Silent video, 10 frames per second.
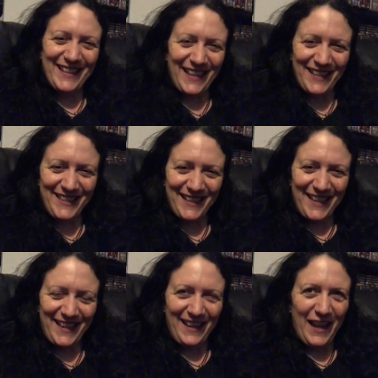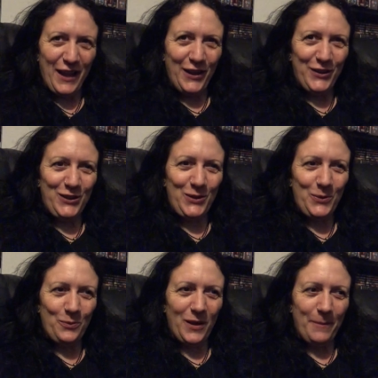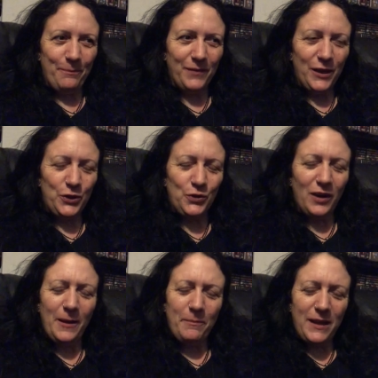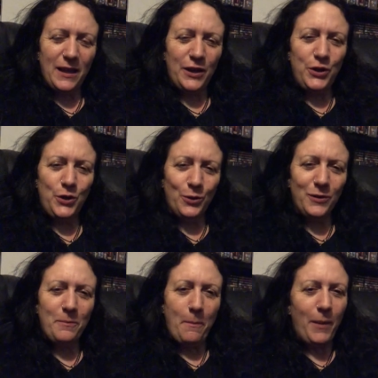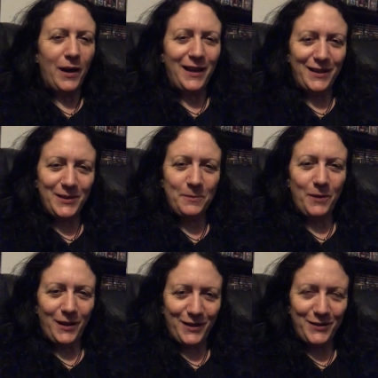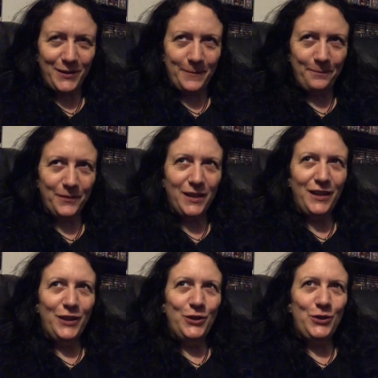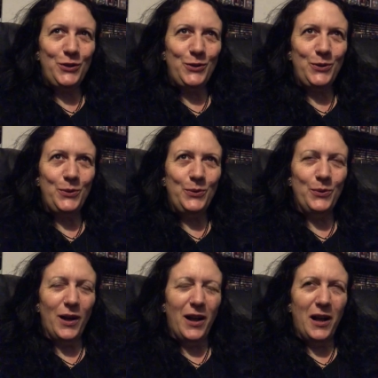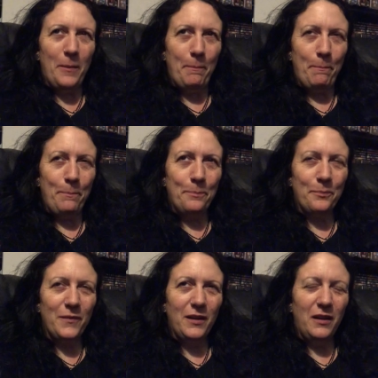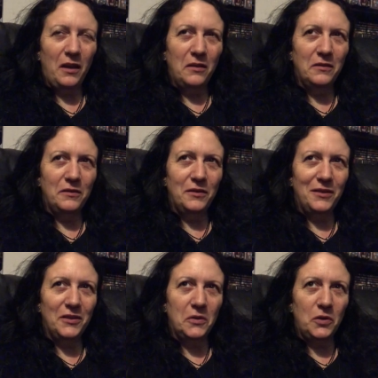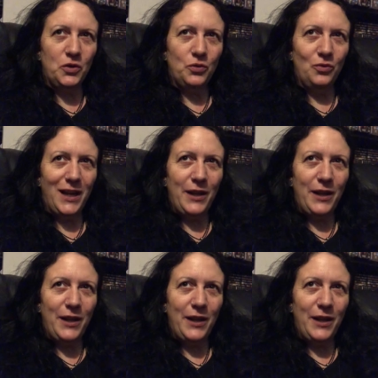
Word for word: let's say, to um, try and be a non-biased person, to um, try